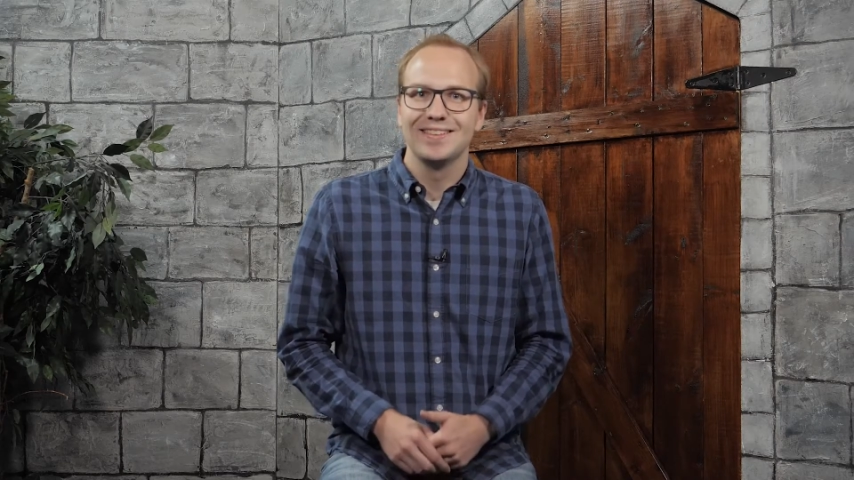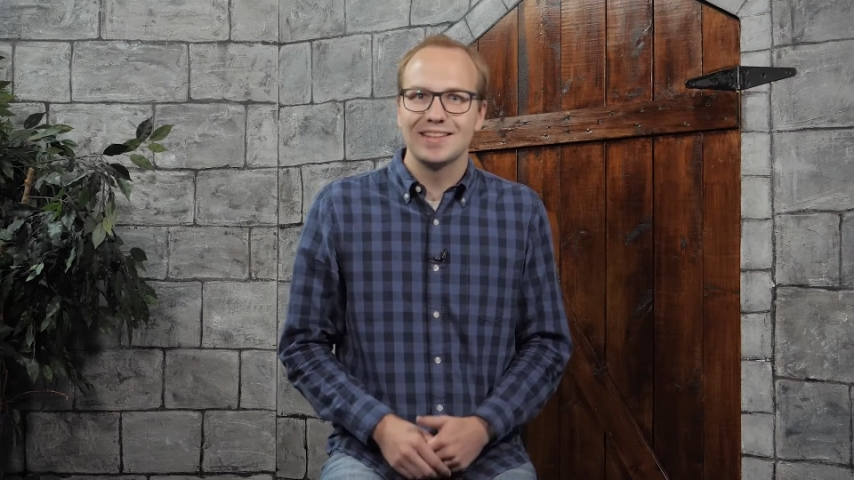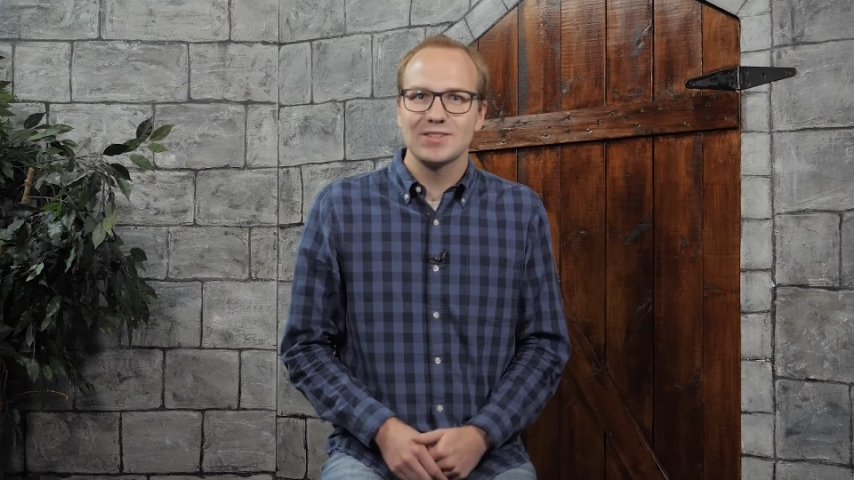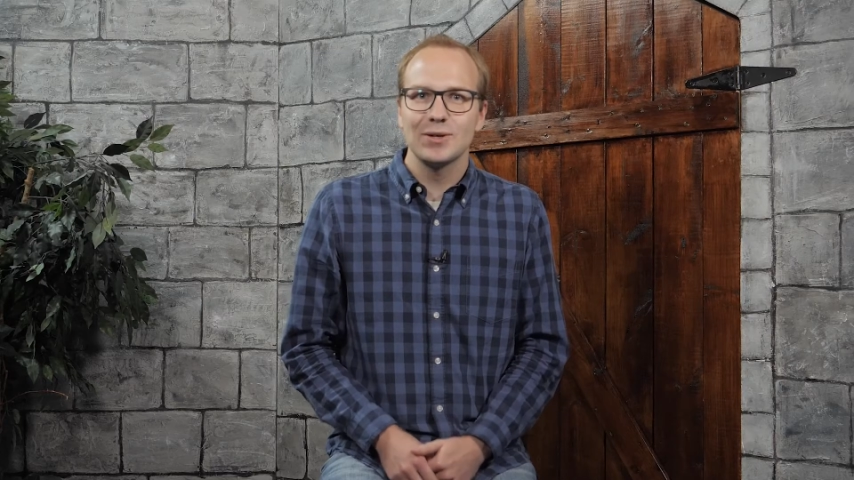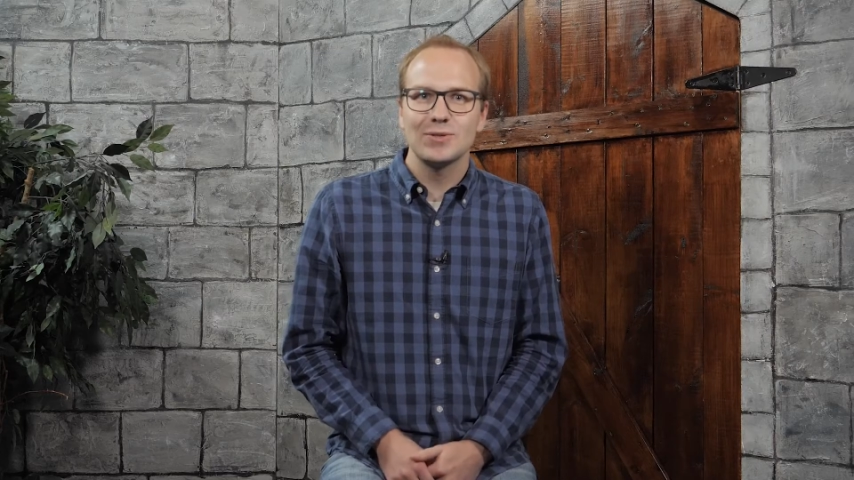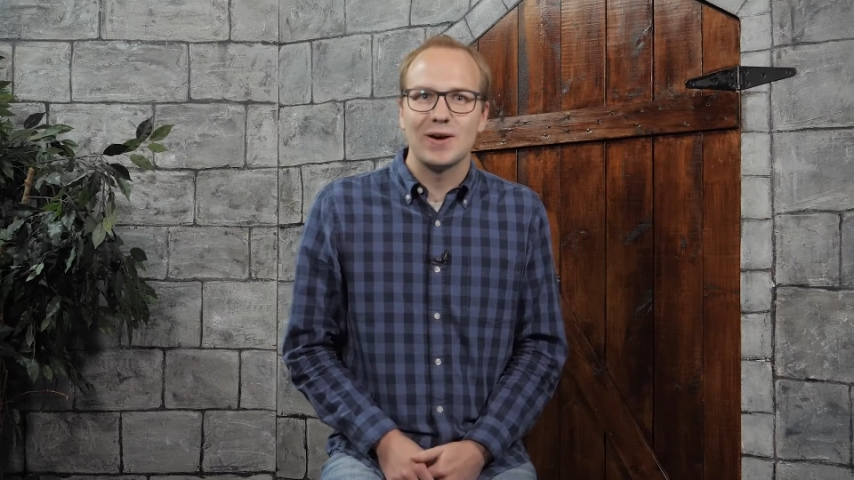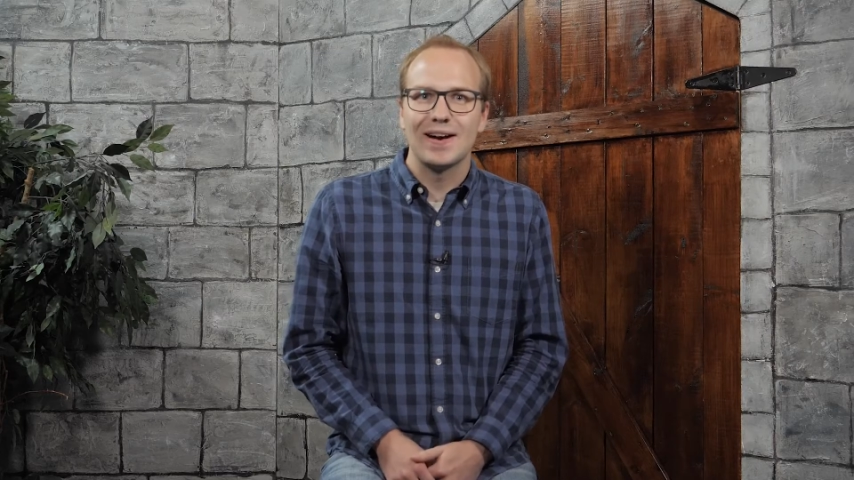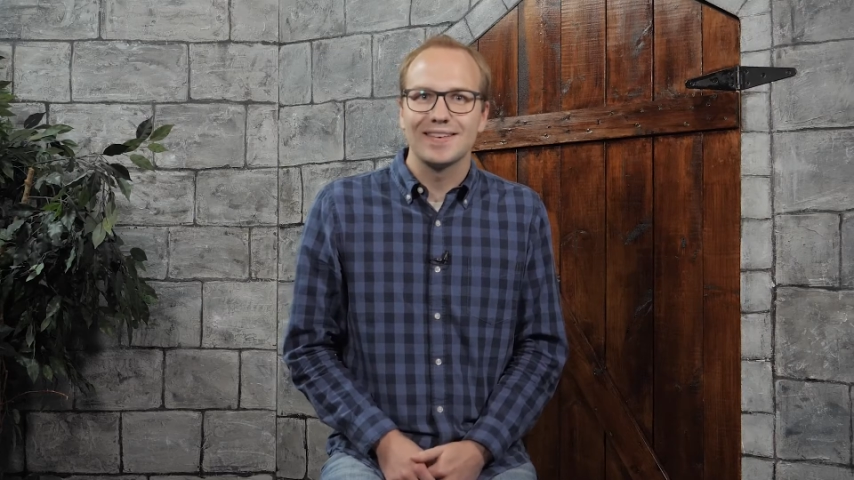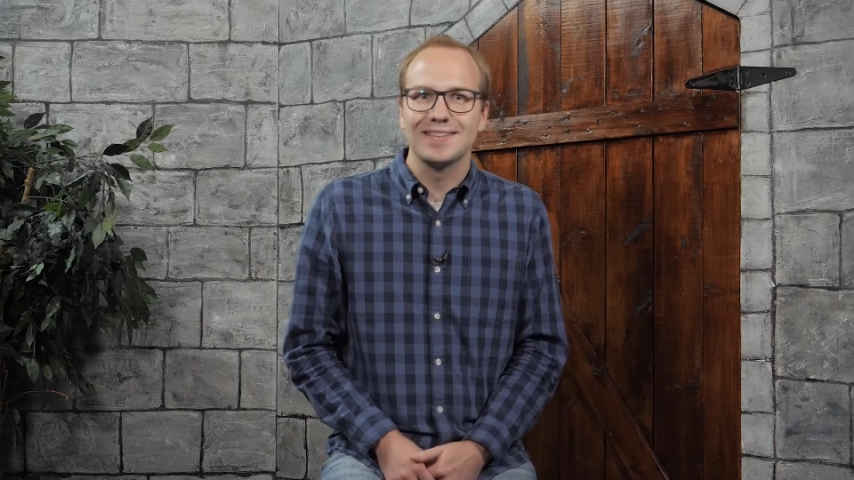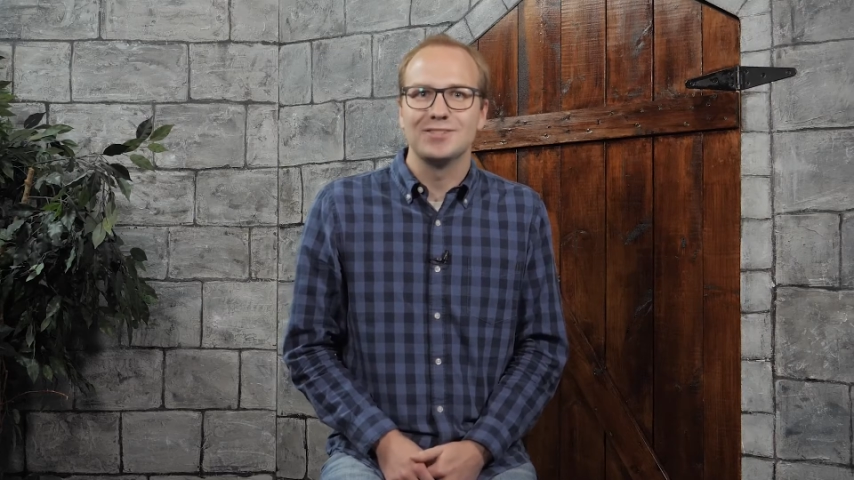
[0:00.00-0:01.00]
Let's go
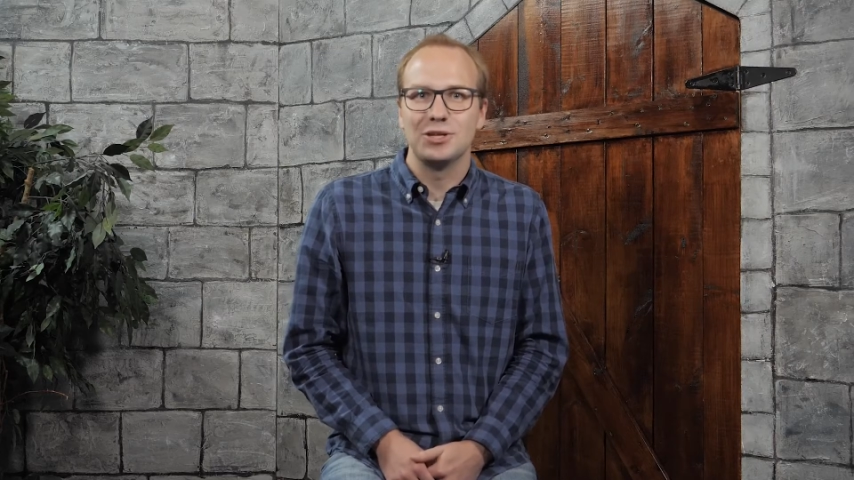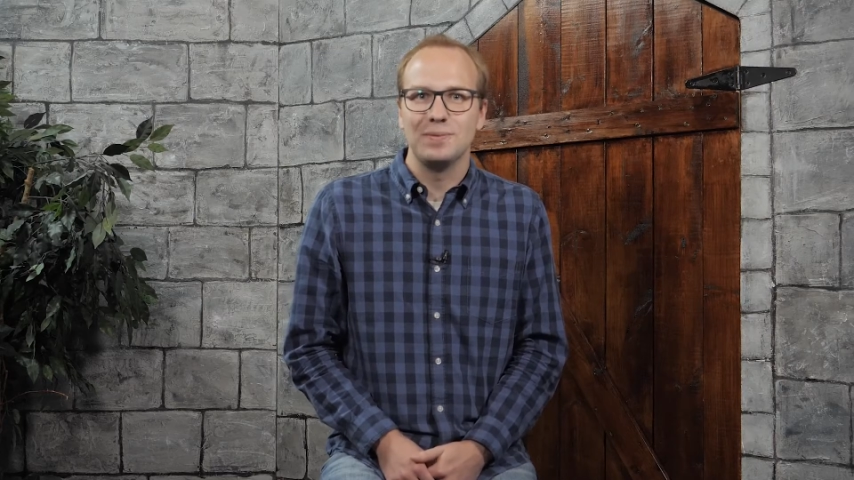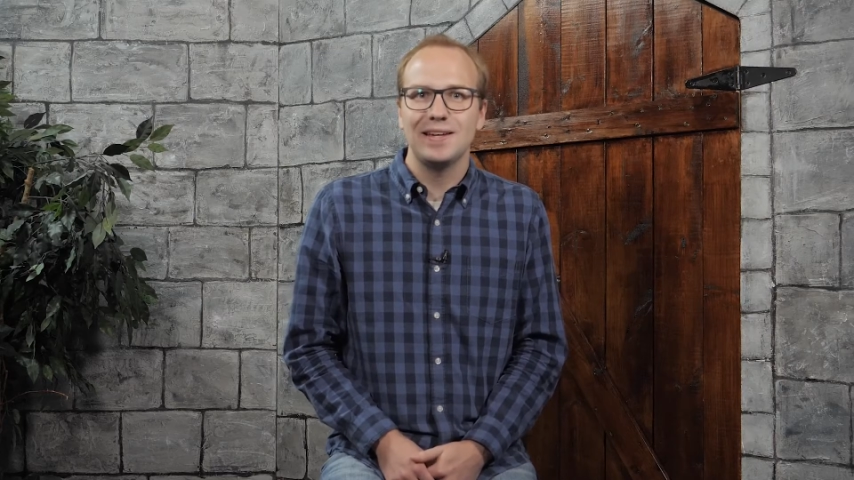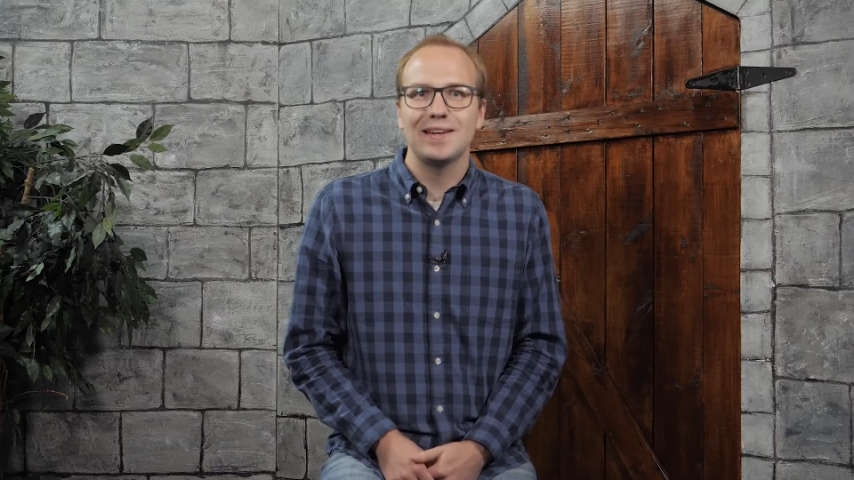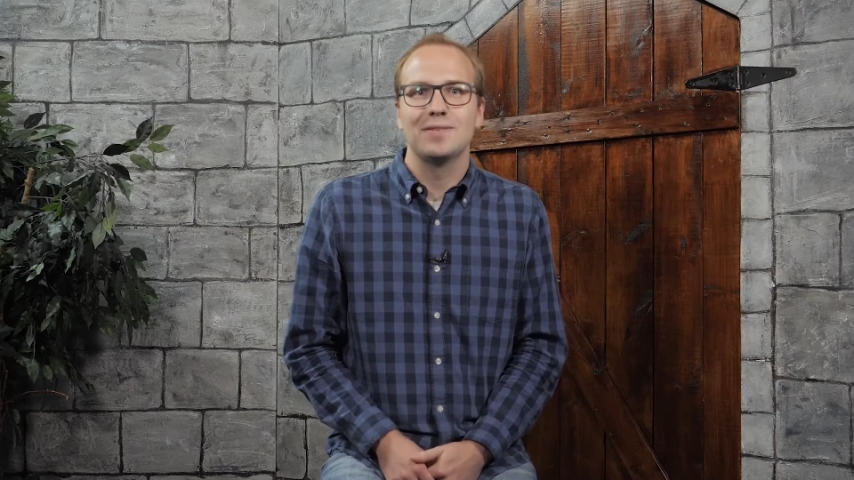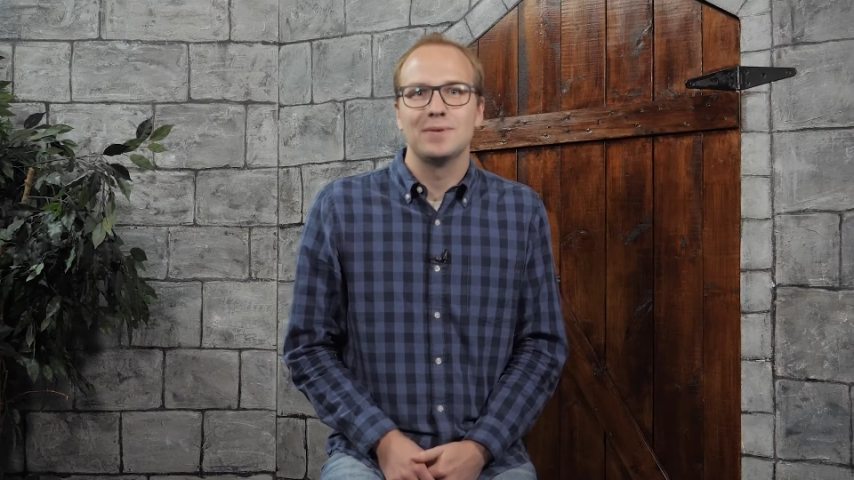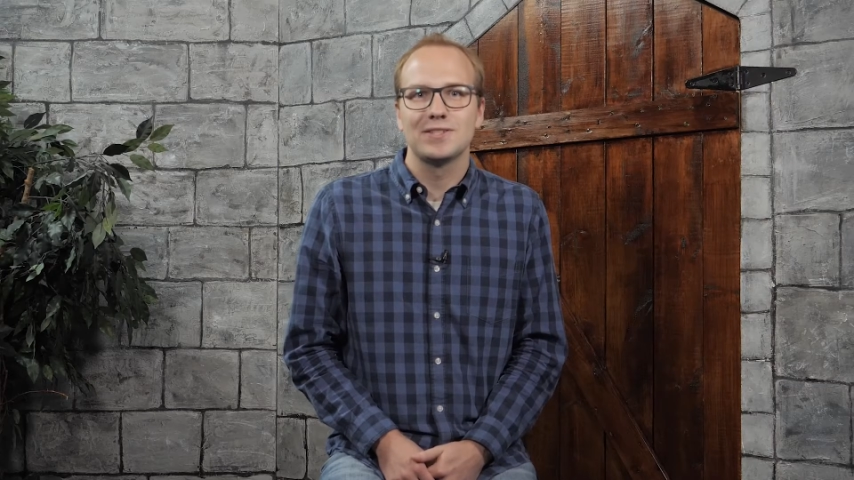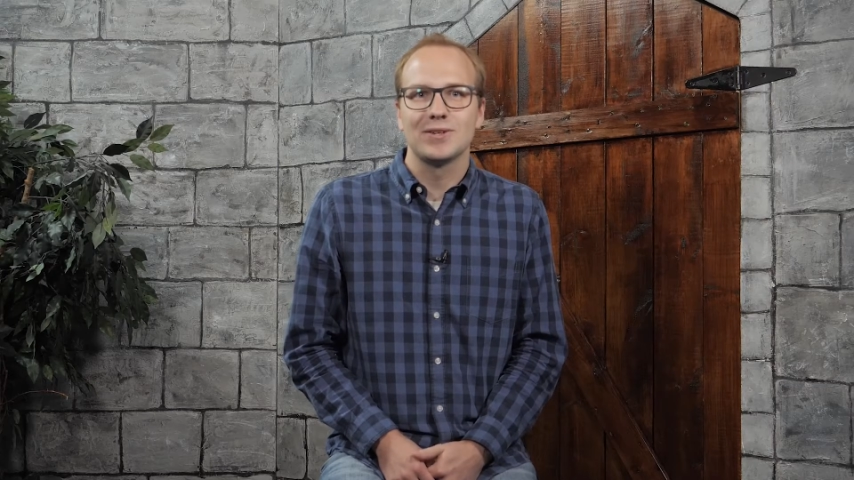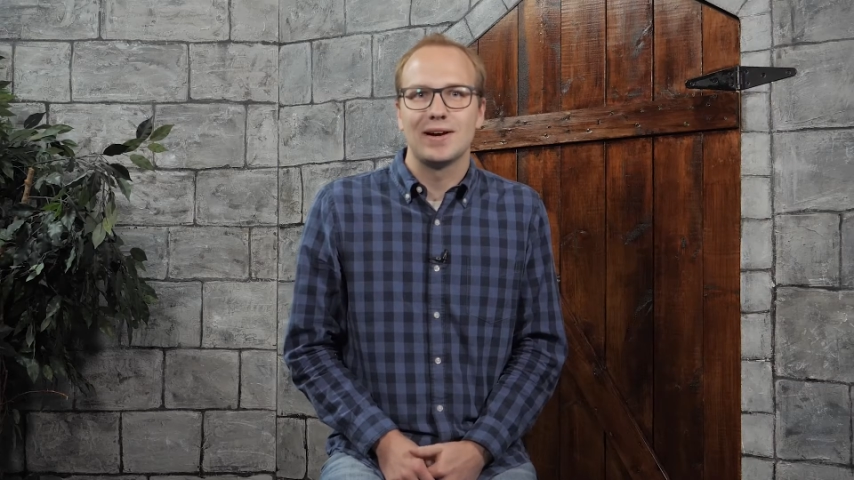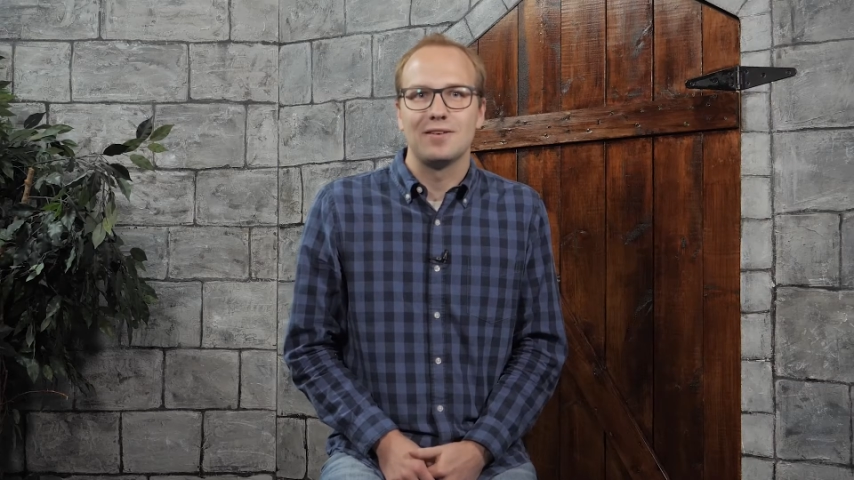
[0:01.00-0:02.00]
talk to Jimmy and
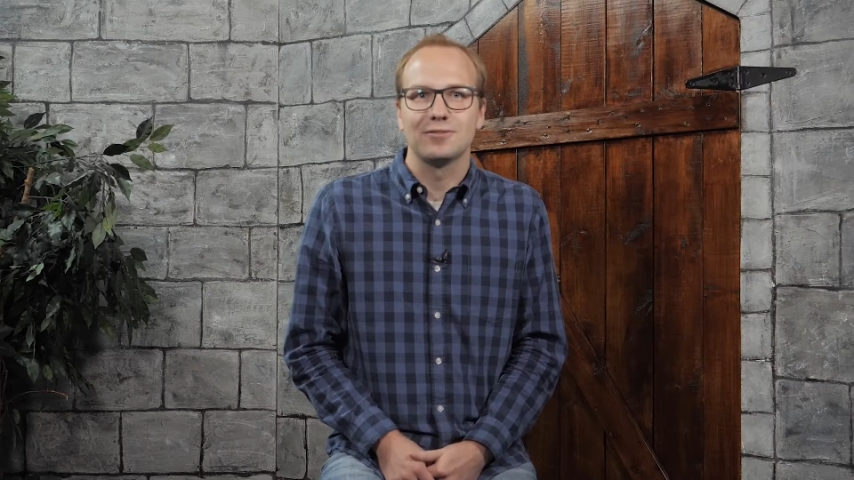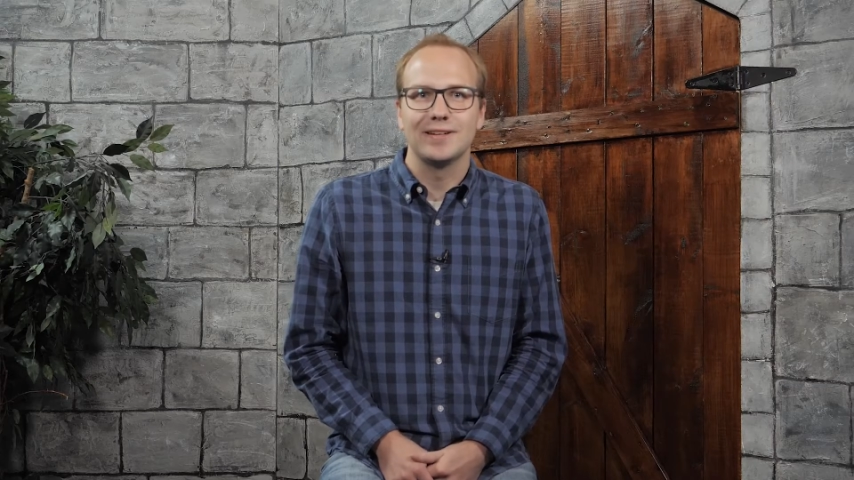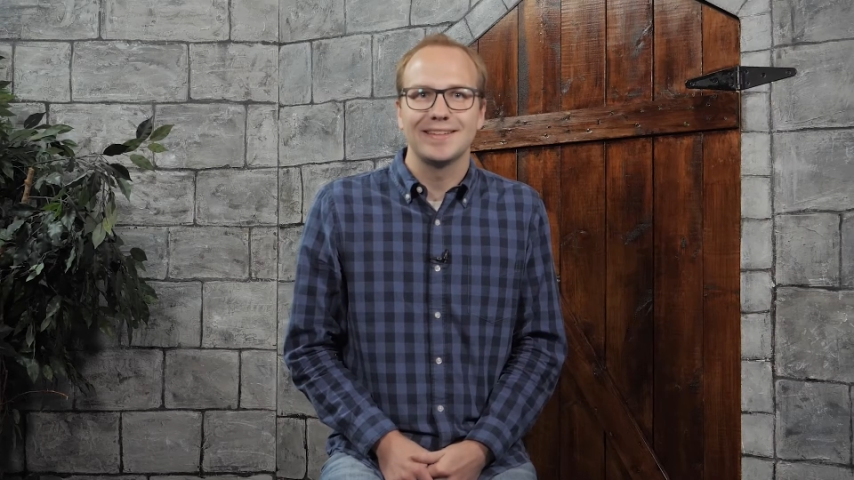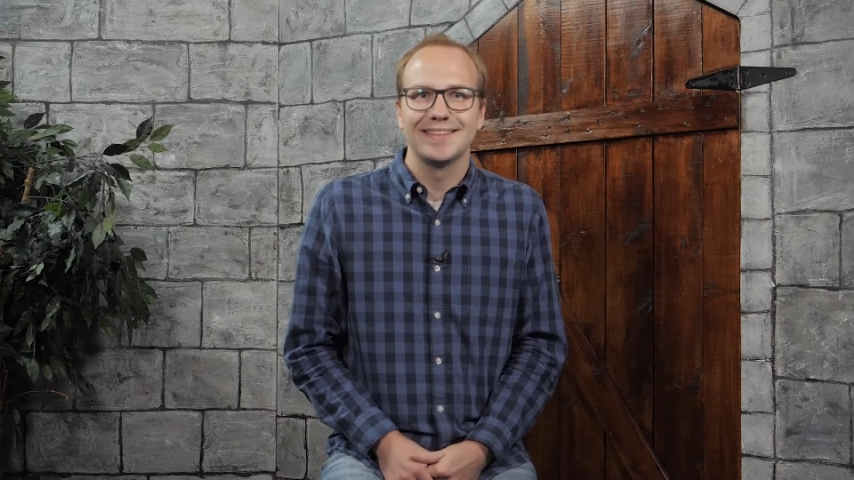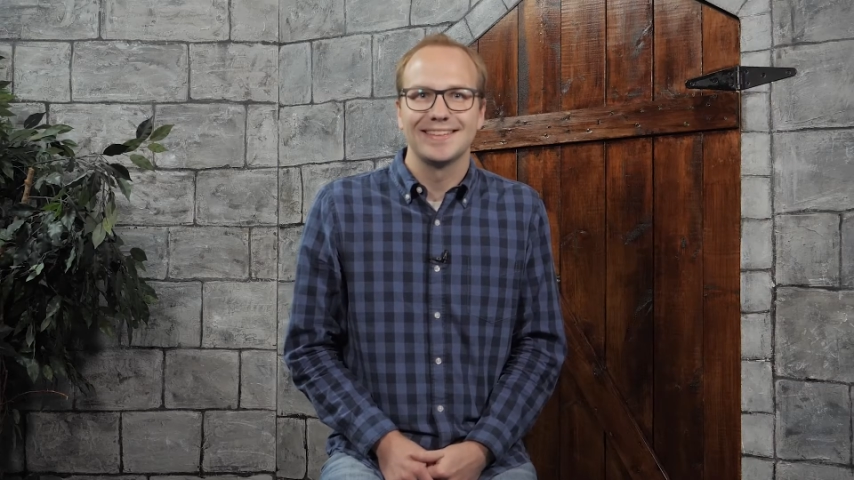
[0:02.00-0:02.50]
Mr. Alfred.